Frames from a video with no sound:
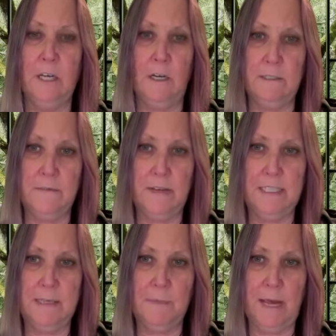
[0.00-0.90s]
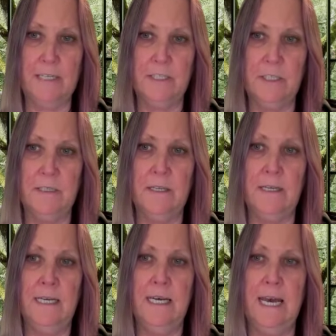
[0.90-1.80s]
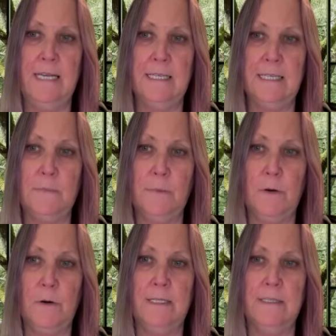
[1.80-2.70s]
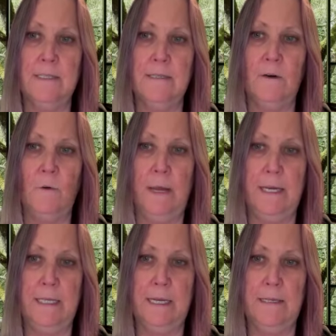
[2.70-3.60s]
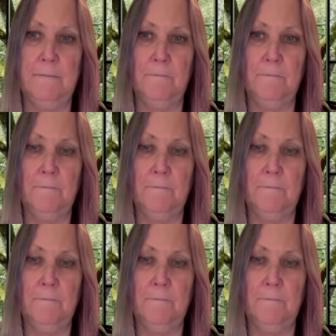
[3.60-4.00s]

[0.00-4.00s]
cultivate compassion, and experience awakening.